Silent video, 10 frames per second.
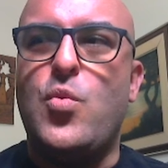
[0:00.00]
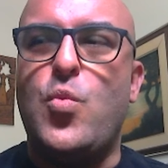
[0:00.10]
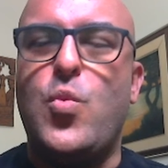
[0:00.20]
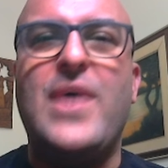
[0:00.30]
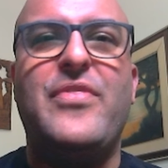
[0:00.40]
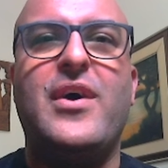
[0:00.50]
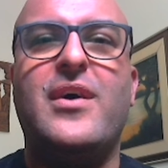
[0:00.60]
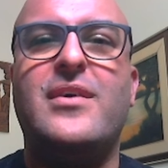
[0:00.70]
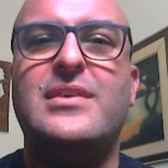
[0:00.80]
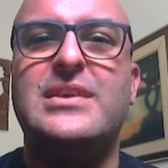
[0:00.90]
weather
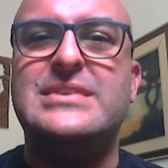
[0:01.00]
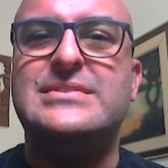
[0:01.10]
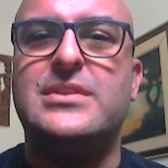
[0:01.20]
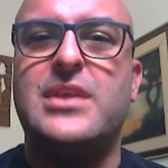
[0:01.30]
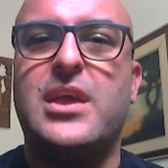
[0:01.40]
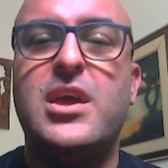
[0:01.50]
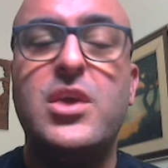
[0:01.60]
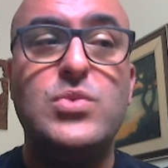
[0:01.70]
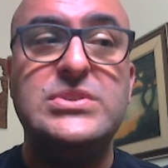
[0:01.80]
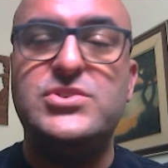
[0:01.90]
yesterday. It
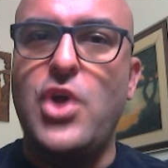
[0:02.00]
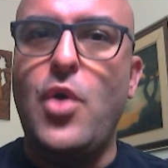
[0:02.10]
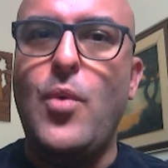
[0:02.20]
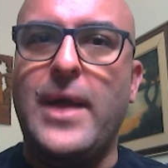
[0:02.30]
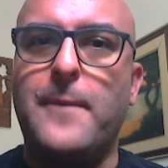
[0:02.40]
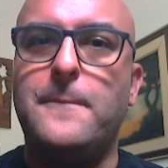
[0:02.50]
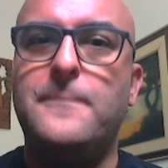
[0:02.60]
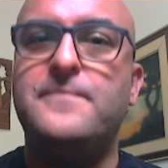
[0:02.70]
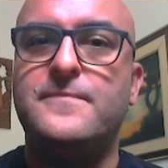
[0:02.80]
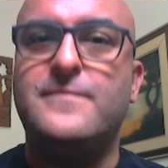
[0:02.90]
was snowing.
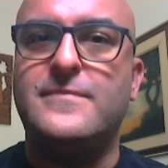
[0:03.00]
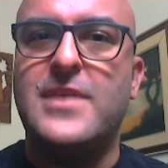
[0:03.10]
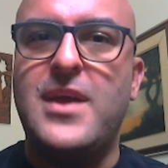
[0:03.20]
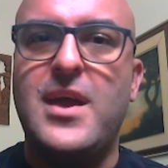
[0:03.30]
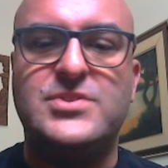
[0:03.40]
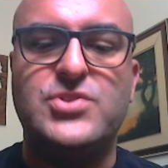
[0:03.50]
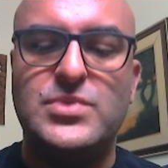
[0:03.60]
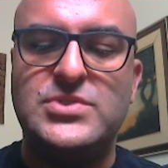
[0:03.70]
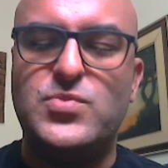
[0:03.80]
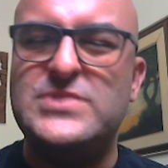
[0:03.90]
Yeah, so
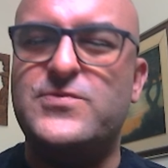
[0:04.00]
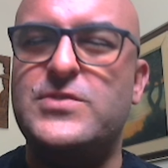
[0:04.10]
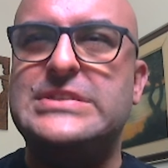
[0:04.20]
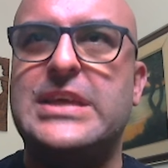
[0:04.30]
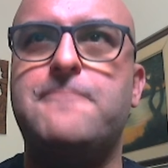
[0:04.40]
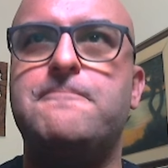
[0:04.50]
it was freezing.